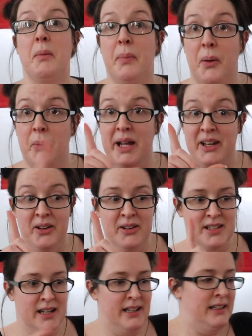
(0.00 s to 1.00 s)
But we're not
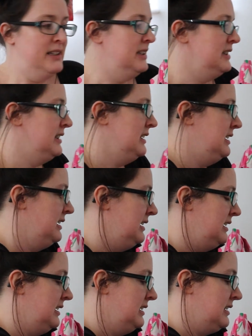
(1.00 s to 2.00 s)
done.
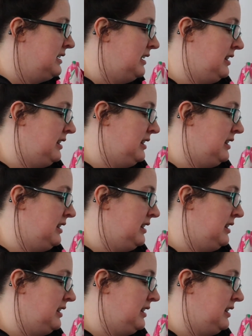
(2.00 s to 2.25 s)
So